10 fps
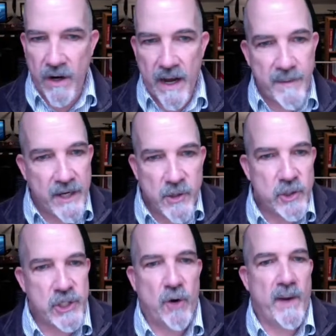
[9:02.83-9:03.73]
on your
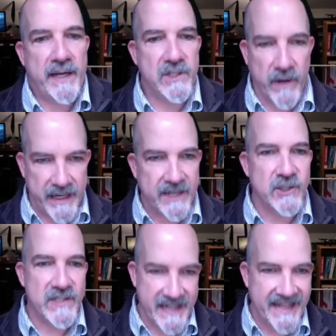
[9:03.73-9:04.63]
show, Mike, so I can actually
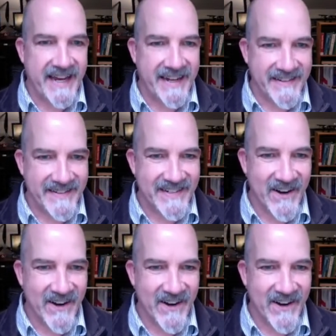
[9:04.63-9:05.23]
say that. So